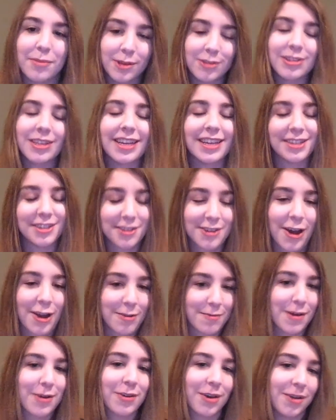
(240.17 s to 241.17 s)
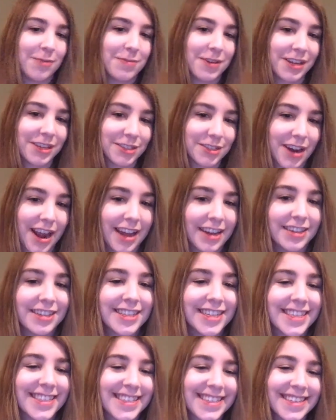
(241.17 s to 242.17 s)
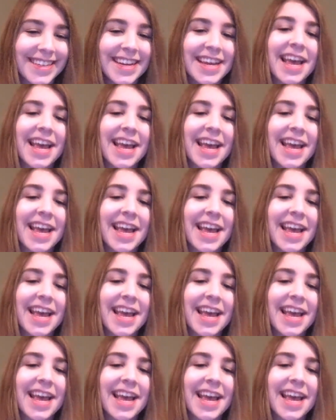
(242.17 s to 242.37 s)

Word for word: using it to talk about coping strategies.